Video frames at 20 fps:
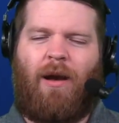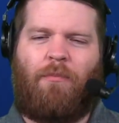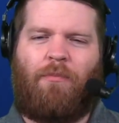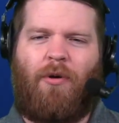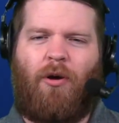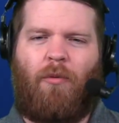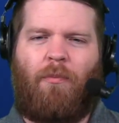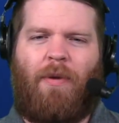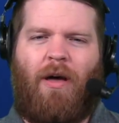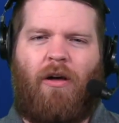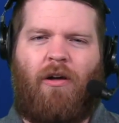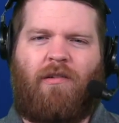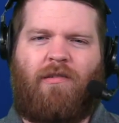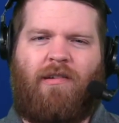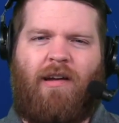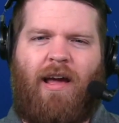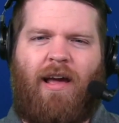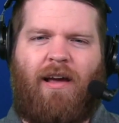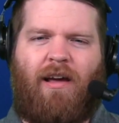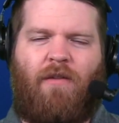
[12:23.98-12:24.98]
a Bill
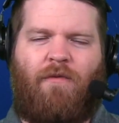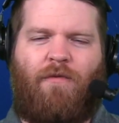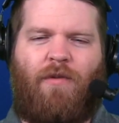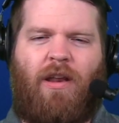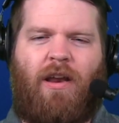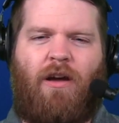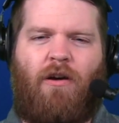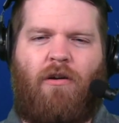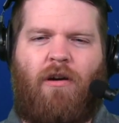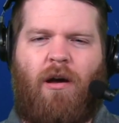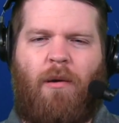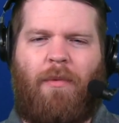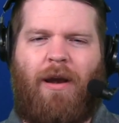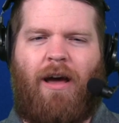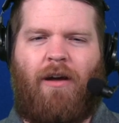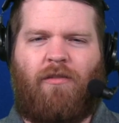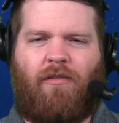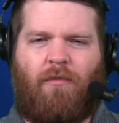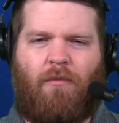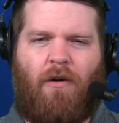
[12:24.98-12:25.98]
Belichick video coming
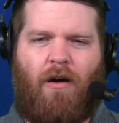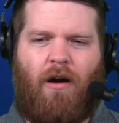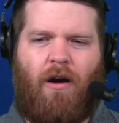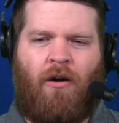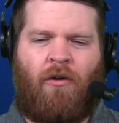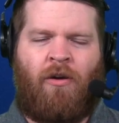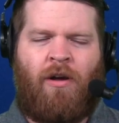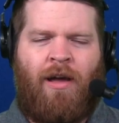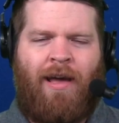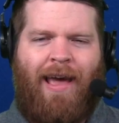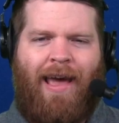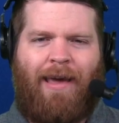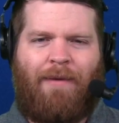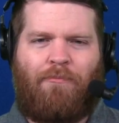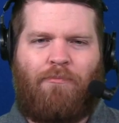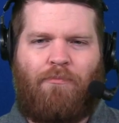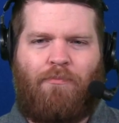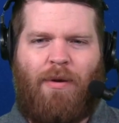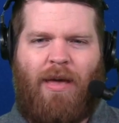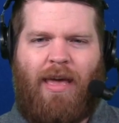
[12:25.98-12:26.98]
out tomorrow, a
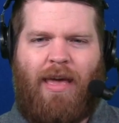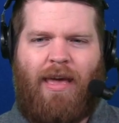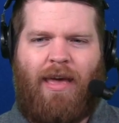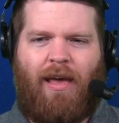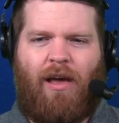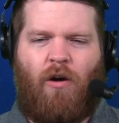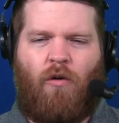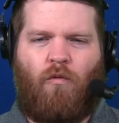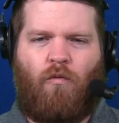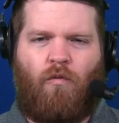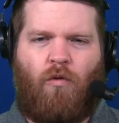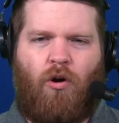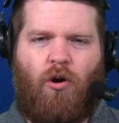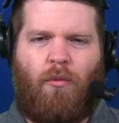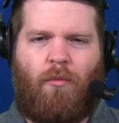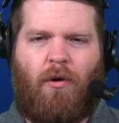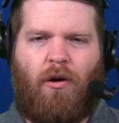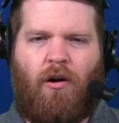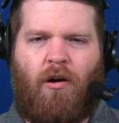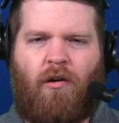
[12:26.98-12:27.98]
big
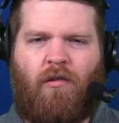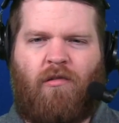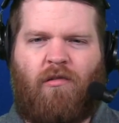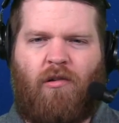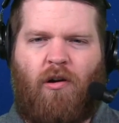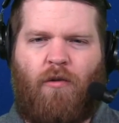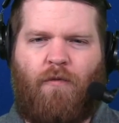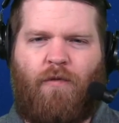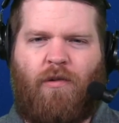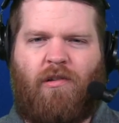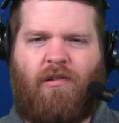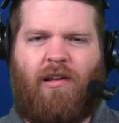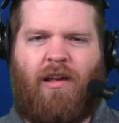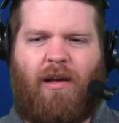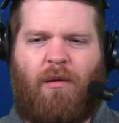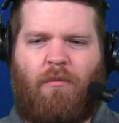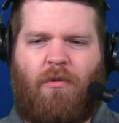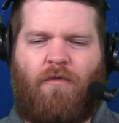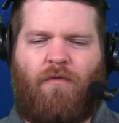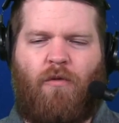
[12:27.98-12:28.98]
rumor
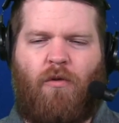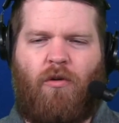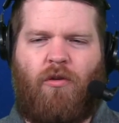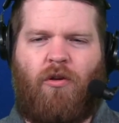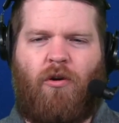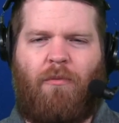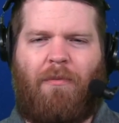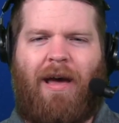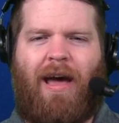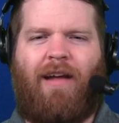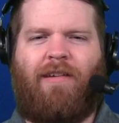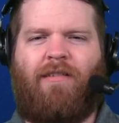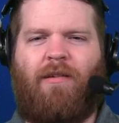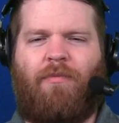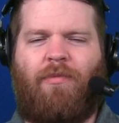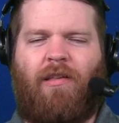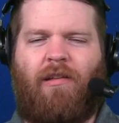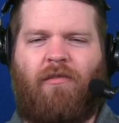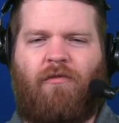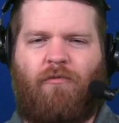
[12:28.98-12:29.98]
surfacing before their
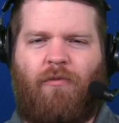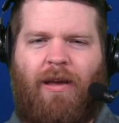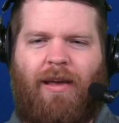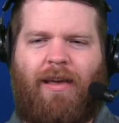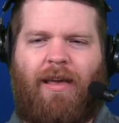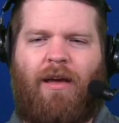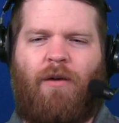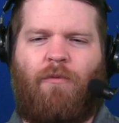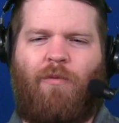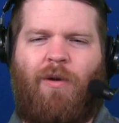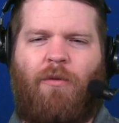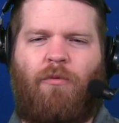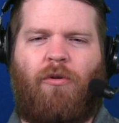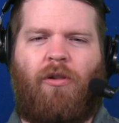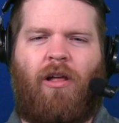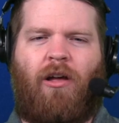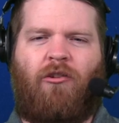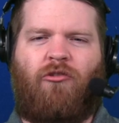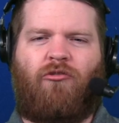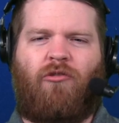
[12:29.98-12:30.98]
matchup this weekend. We
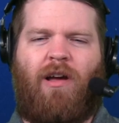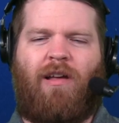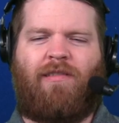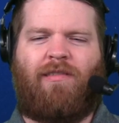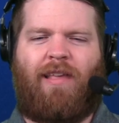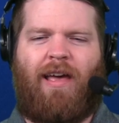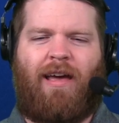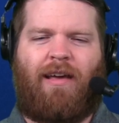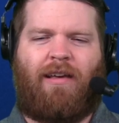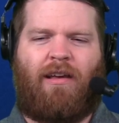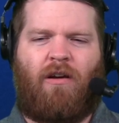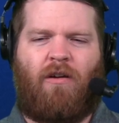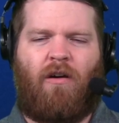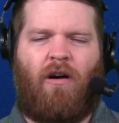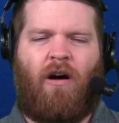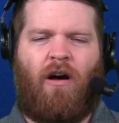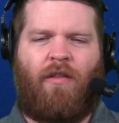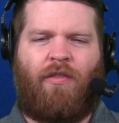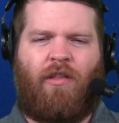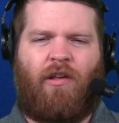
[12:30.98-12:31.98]
will address that here
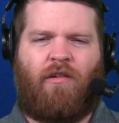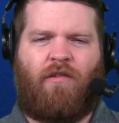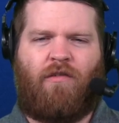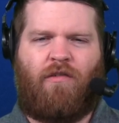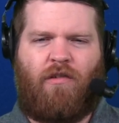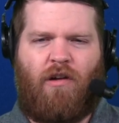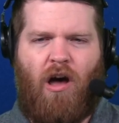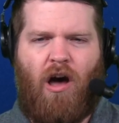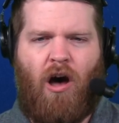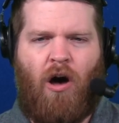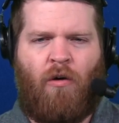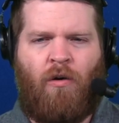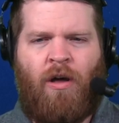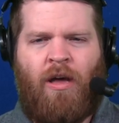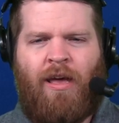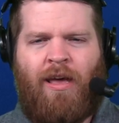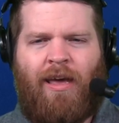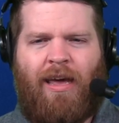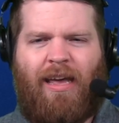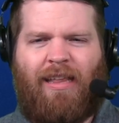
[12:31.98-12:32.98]
on this show.
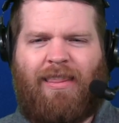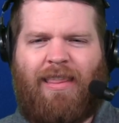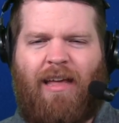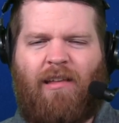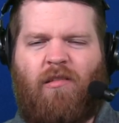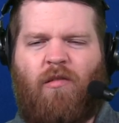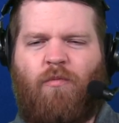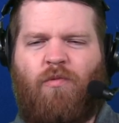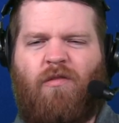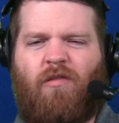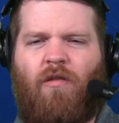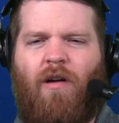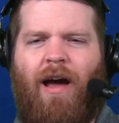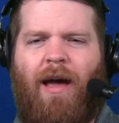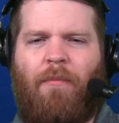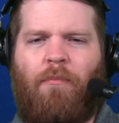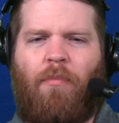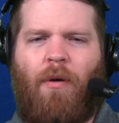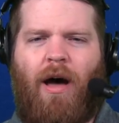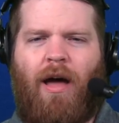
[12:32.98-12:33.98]
Hit that
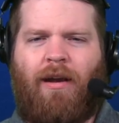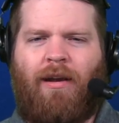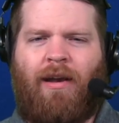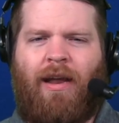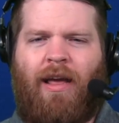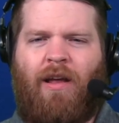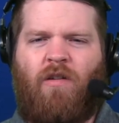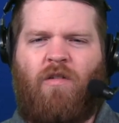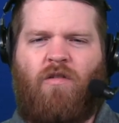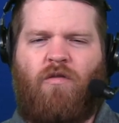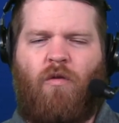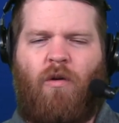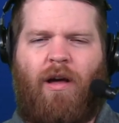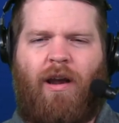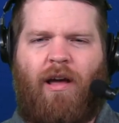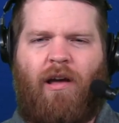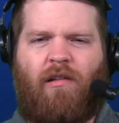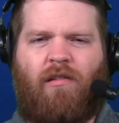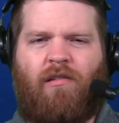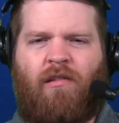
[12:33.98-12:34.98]
subscribe button and
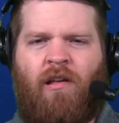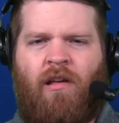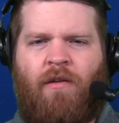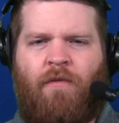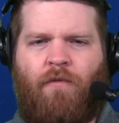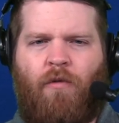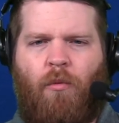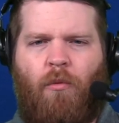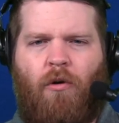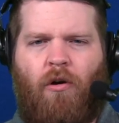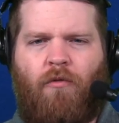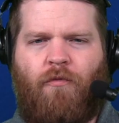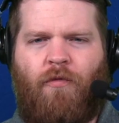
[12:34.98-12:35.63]
join us for more